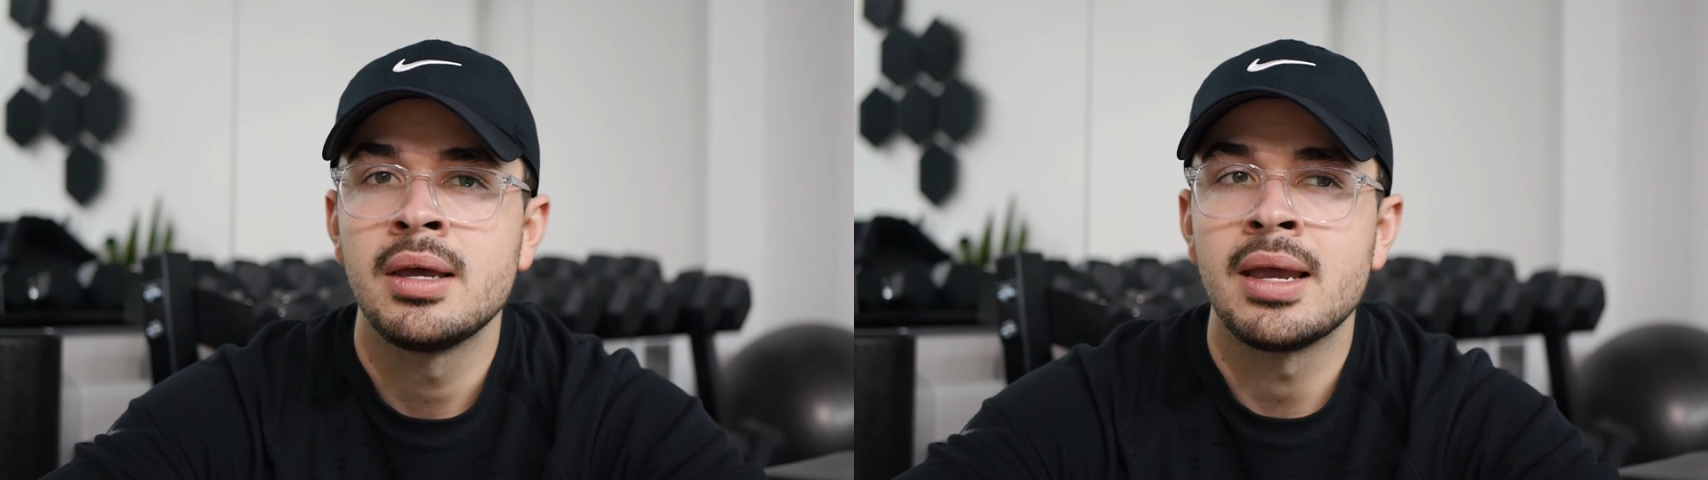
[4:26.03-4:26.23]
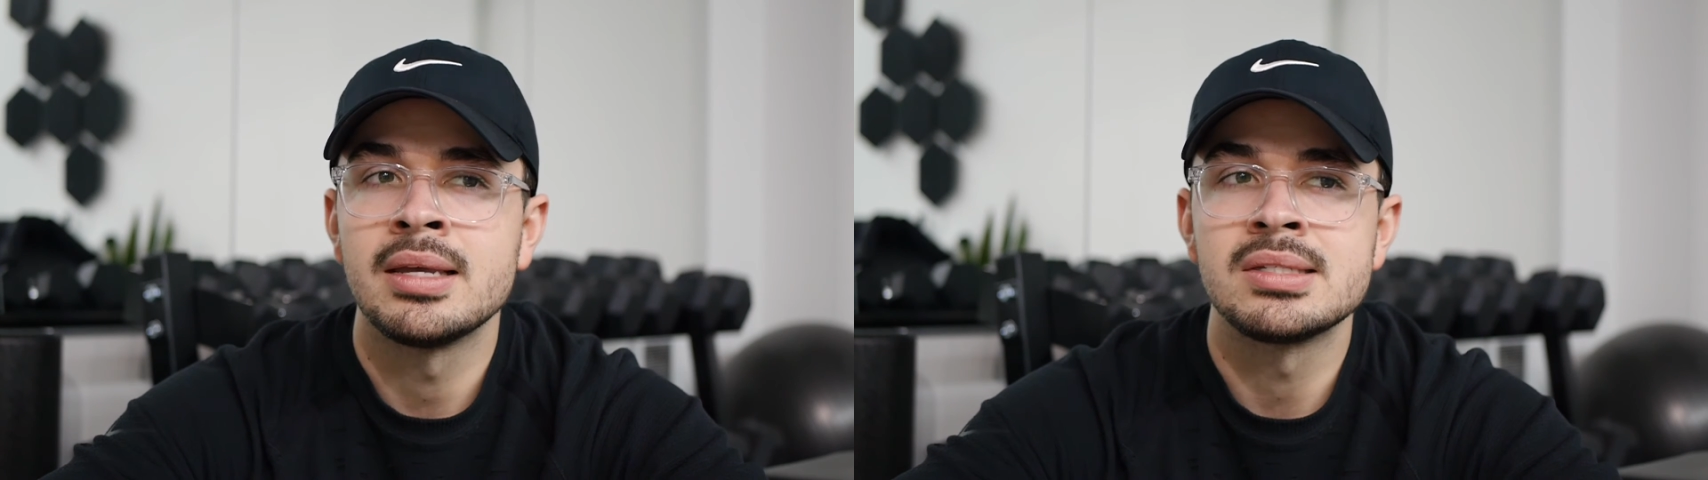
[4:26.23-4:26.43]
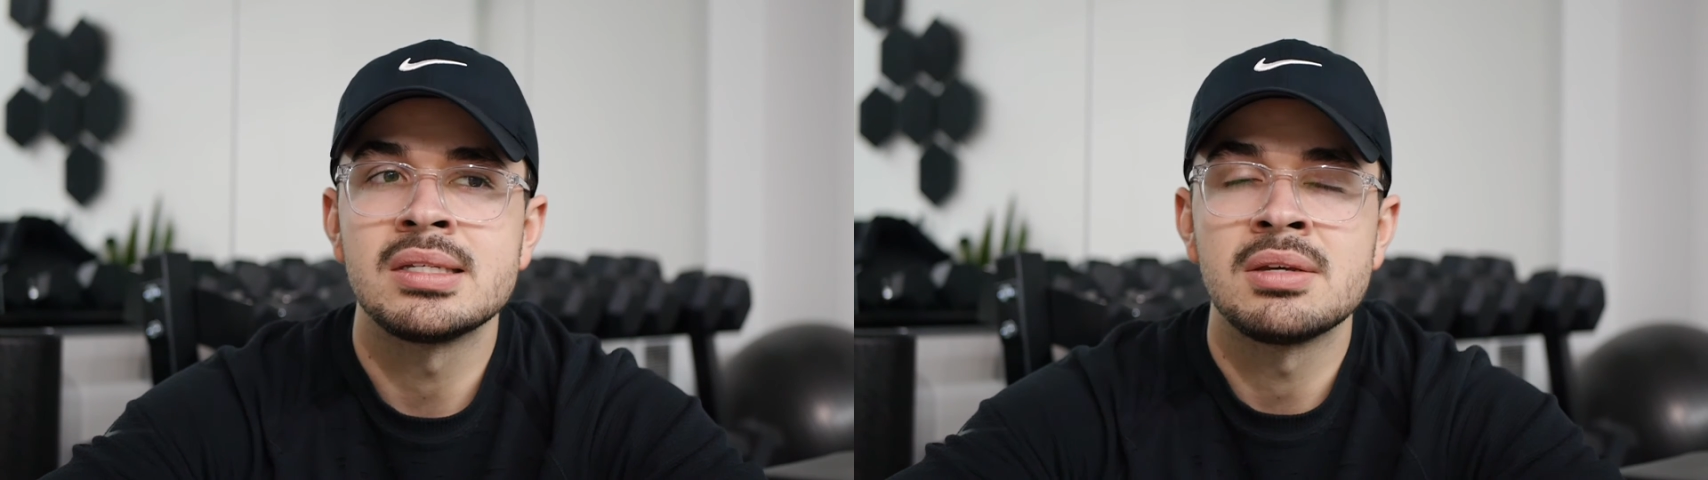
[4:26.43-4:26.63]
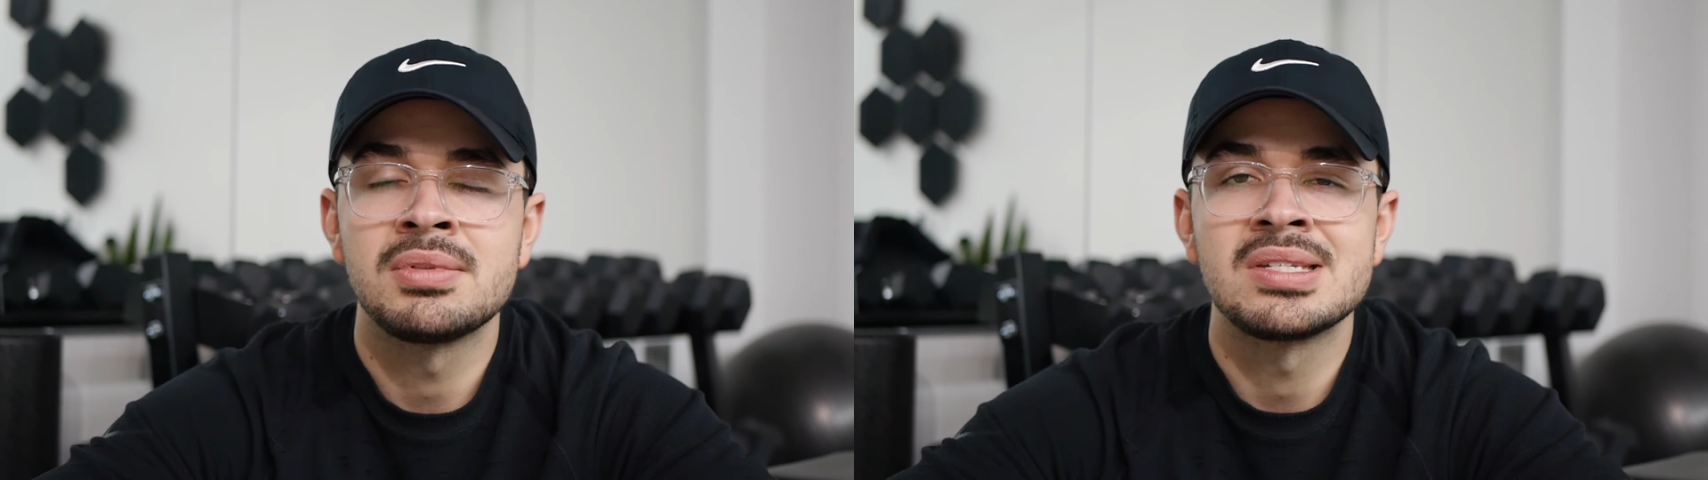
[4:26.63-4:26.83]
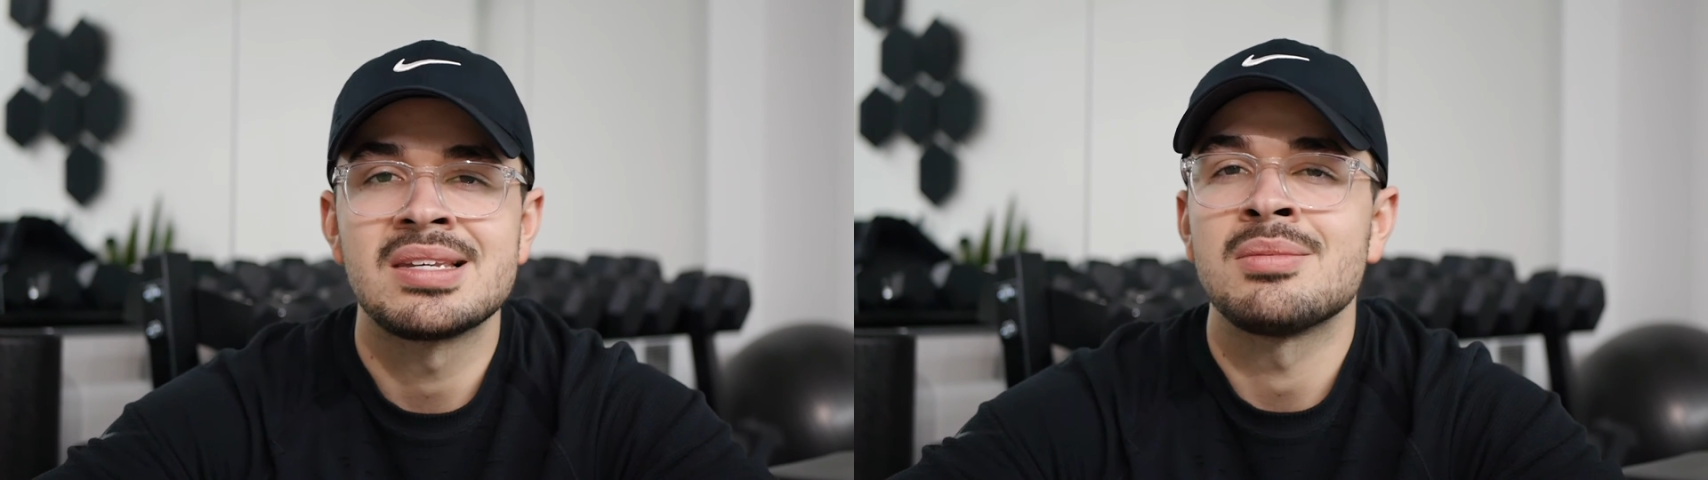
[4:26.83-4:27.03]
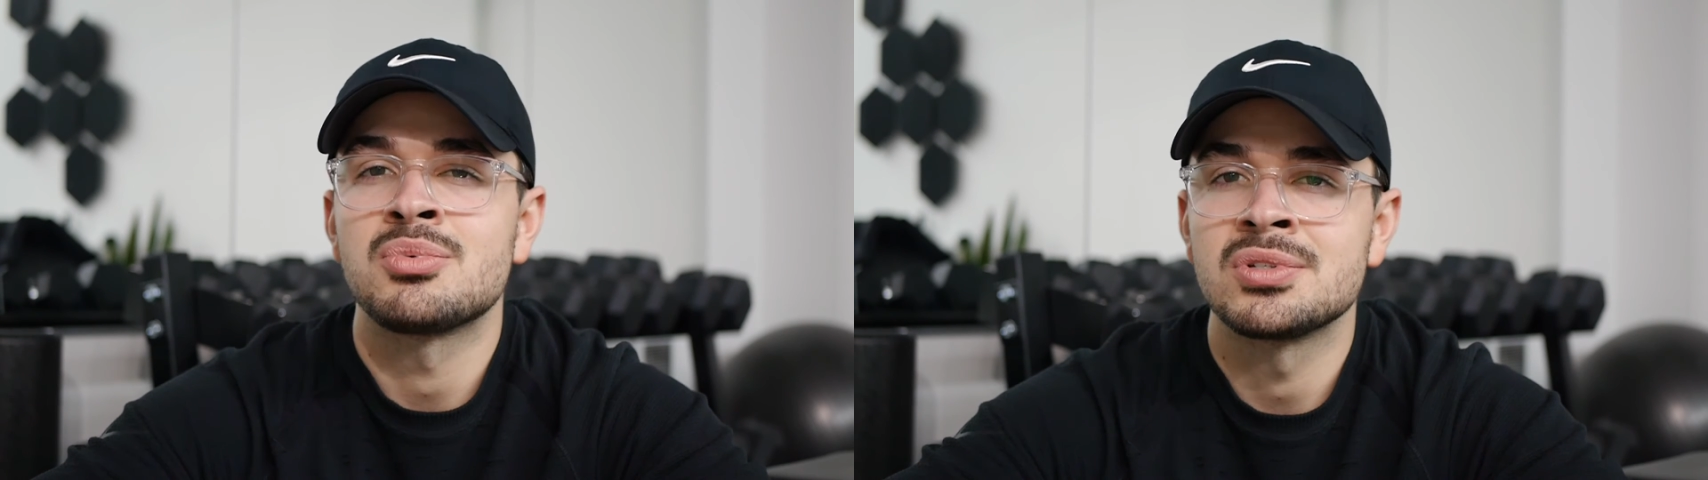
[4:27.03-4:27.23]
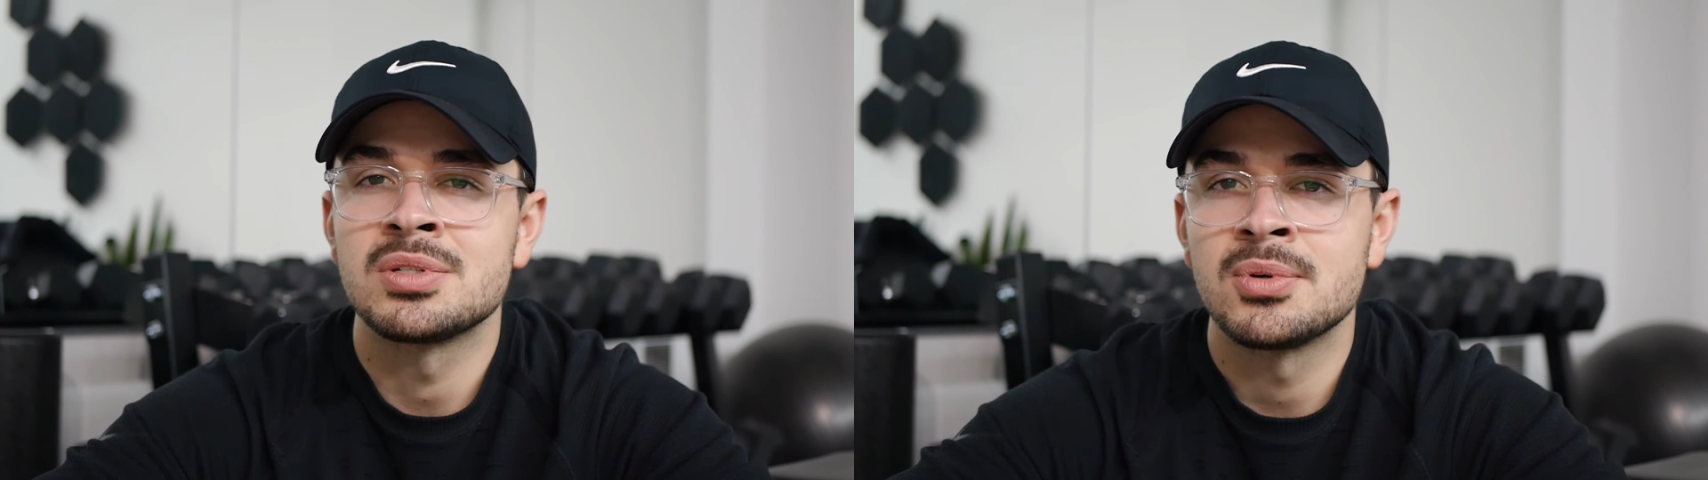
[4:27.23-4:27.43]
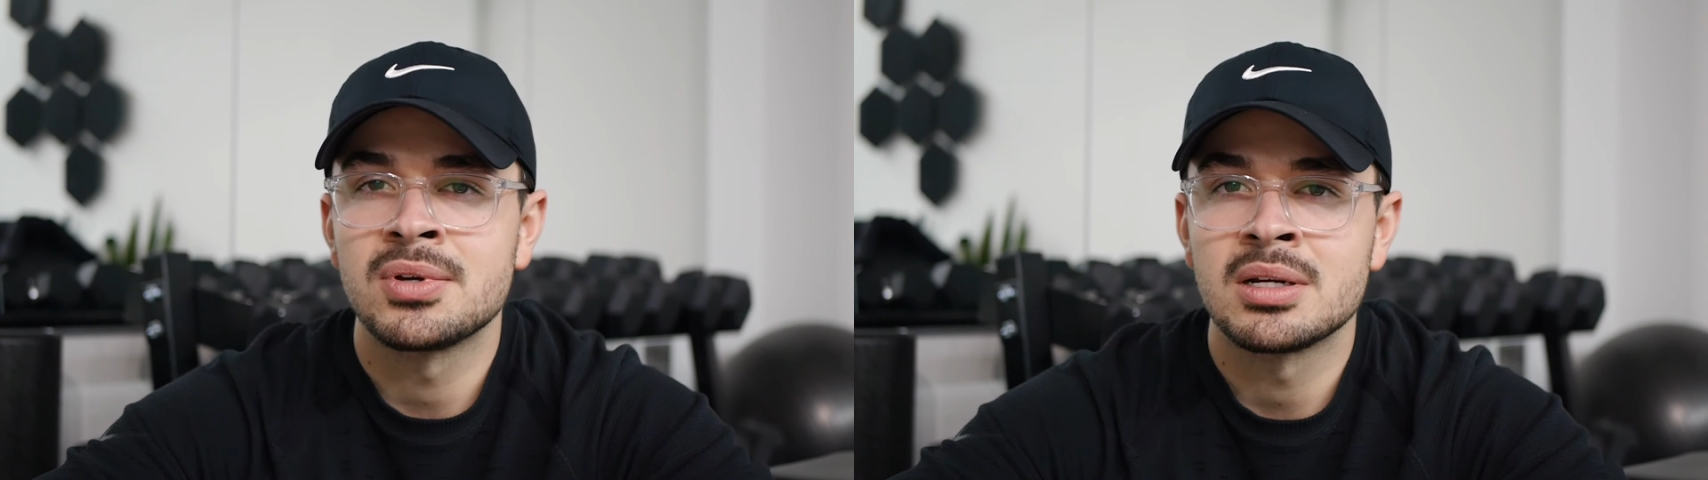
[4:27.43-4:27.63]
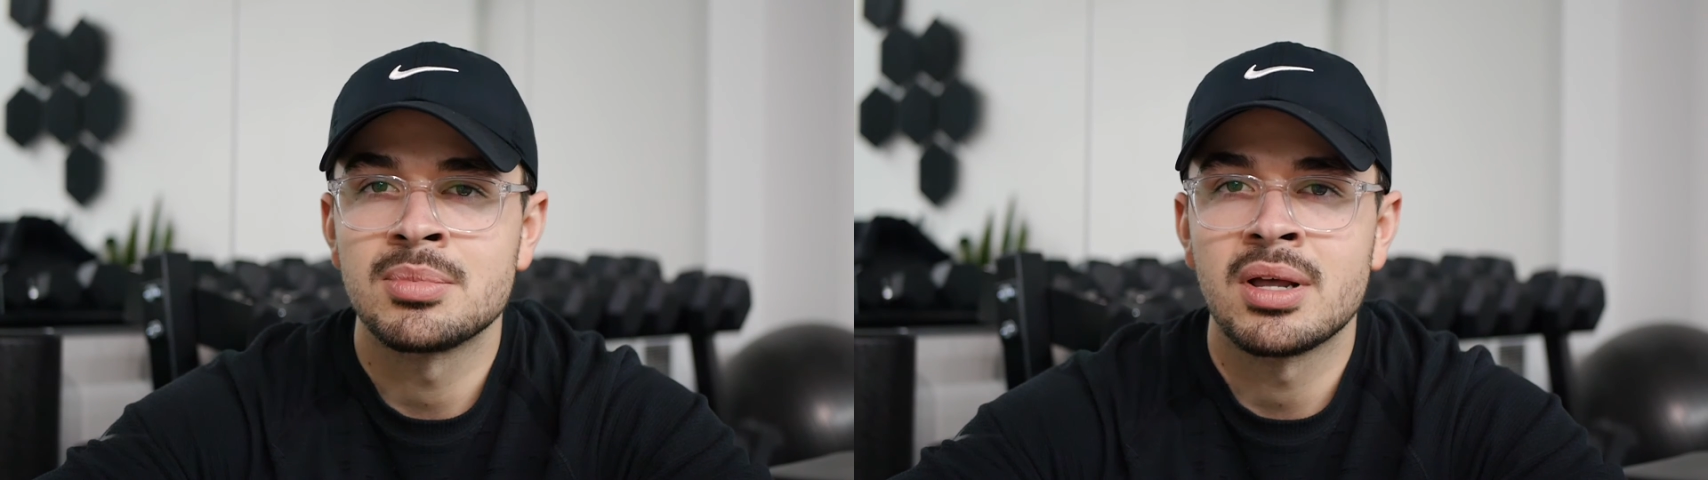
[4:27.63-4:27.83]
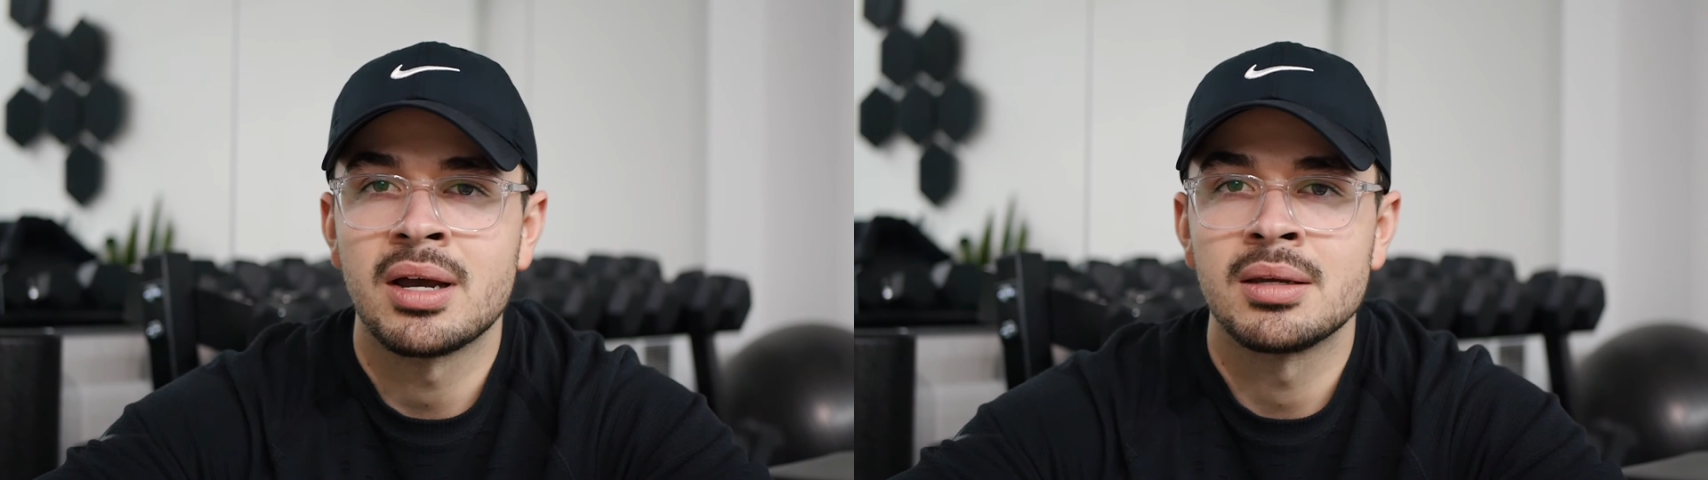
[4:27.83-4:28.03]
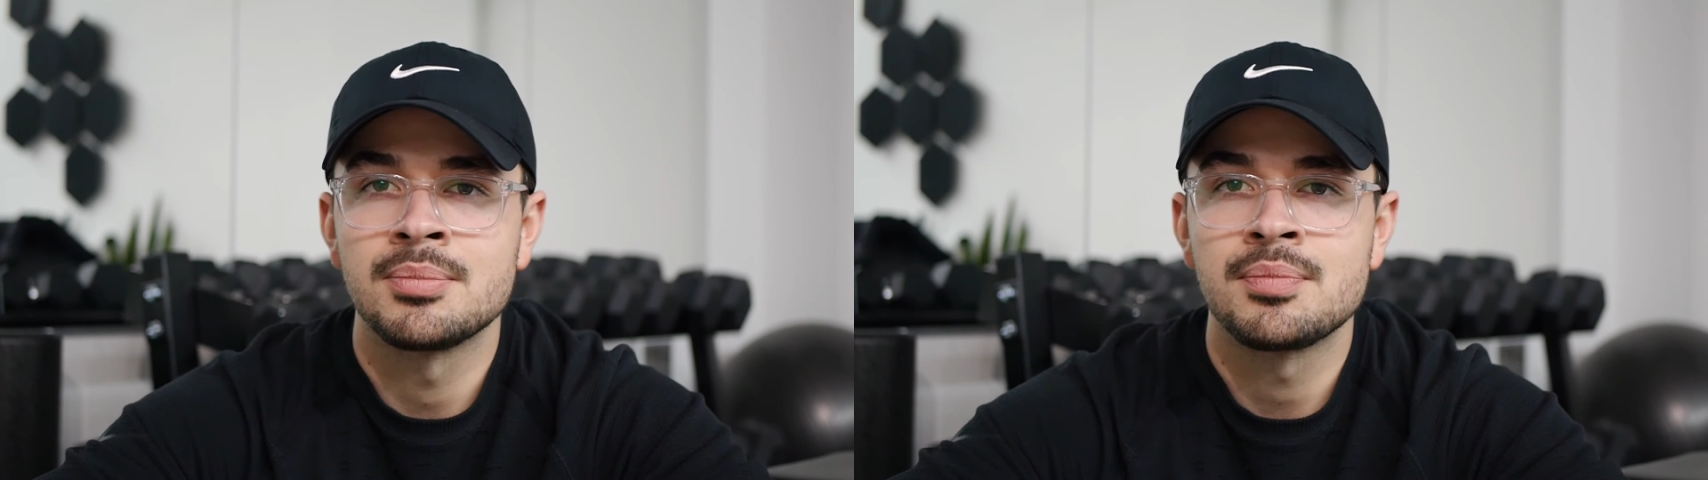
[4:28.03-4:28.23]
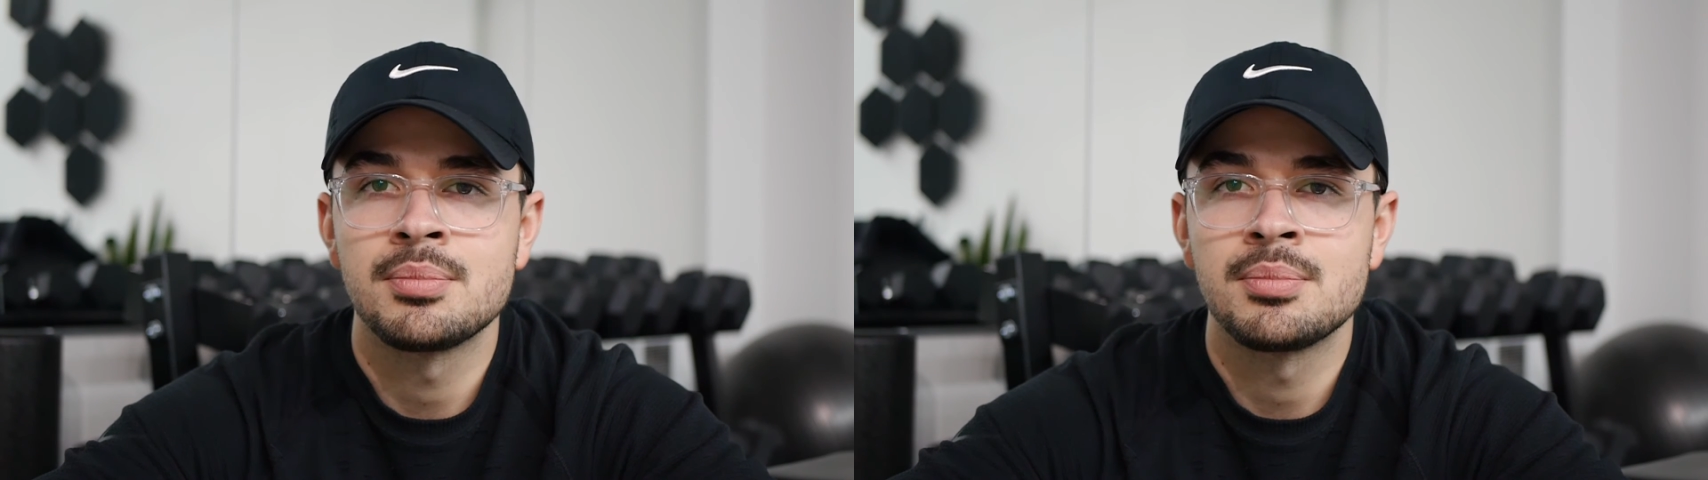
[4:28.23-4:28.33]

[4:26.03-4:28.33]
and see if the same principle can apply.